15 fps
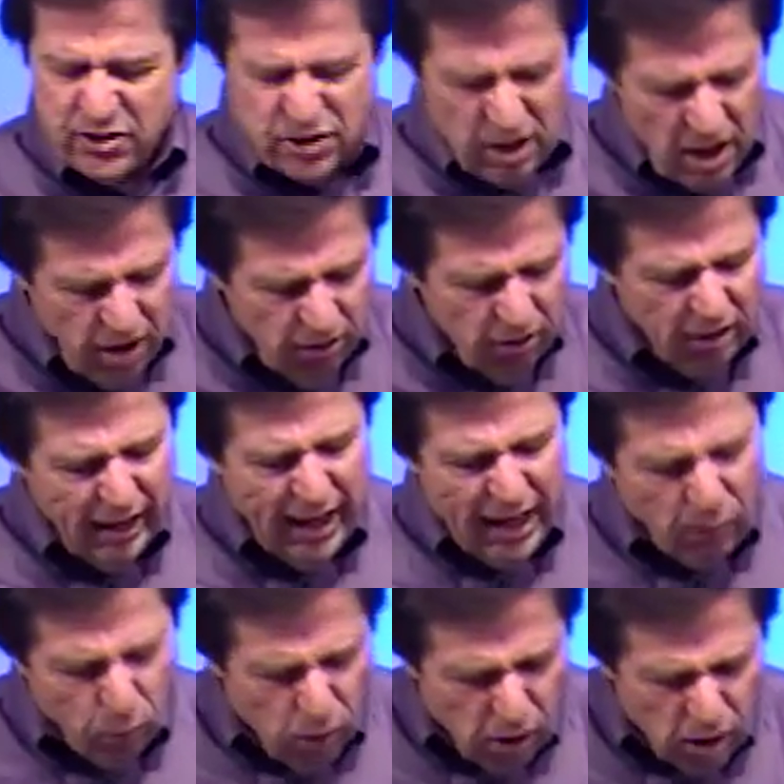this
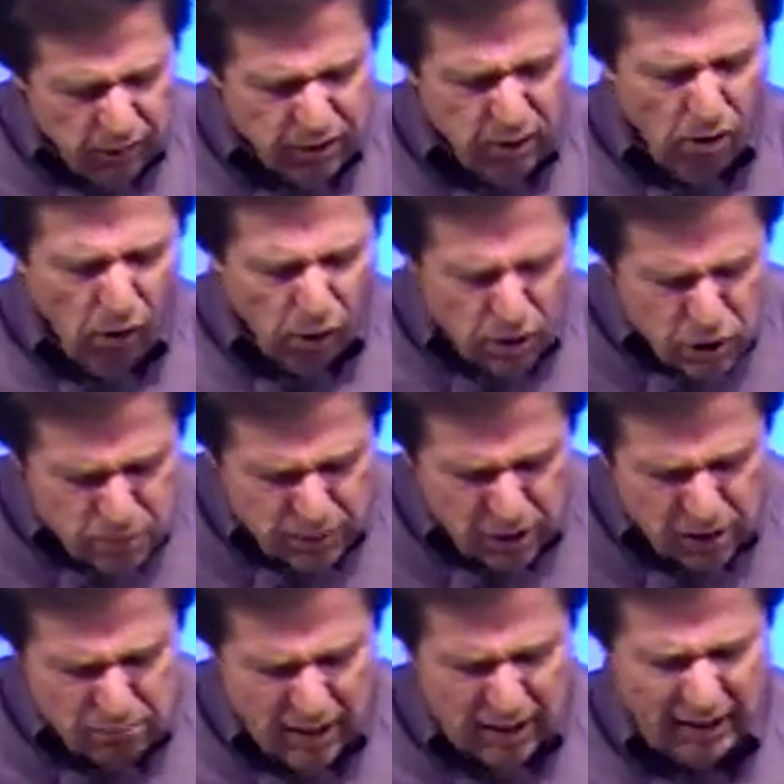underlying work of the Holy
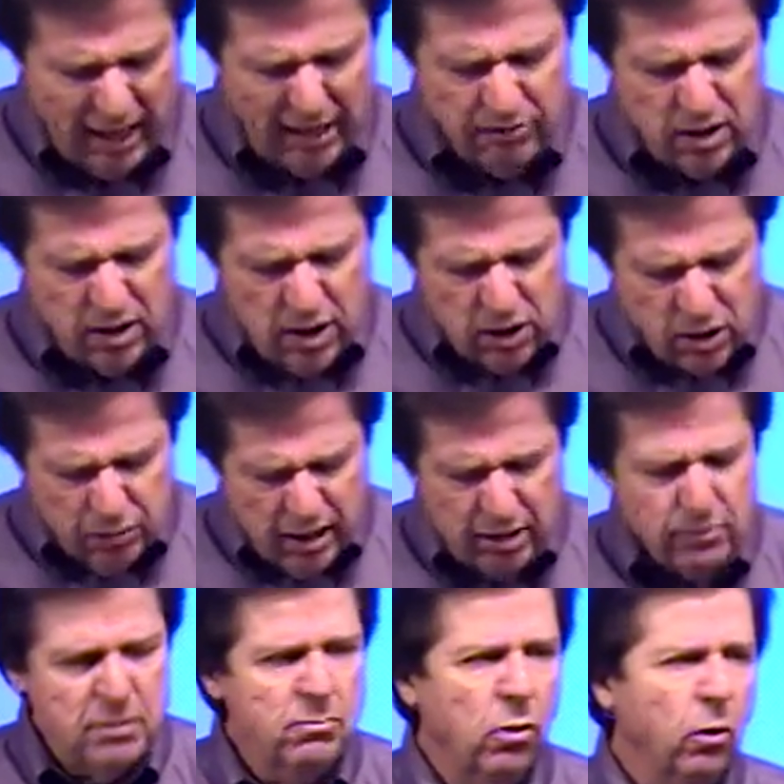Spirit in my life to make
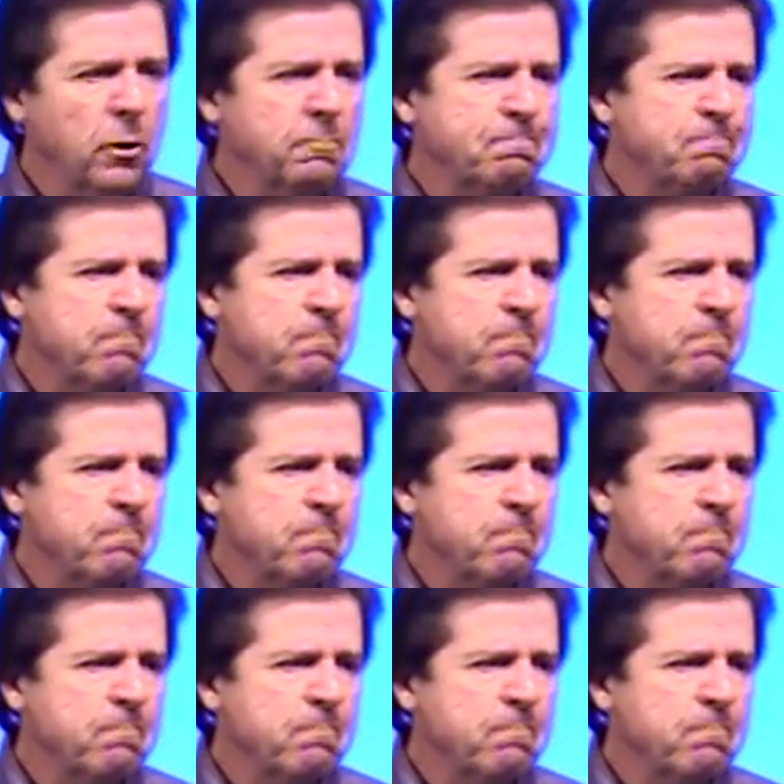me more,